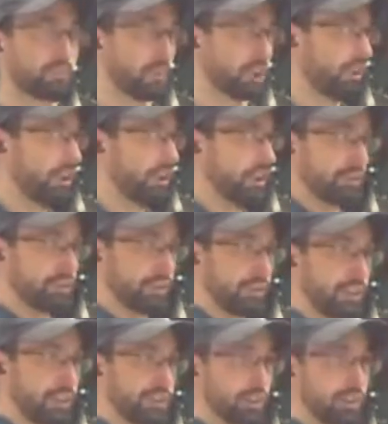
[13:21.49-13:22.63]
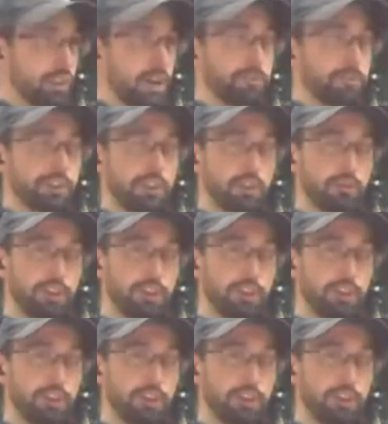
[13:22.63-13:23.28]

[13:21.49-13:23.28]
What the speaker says: the greenhouse that these are kept in,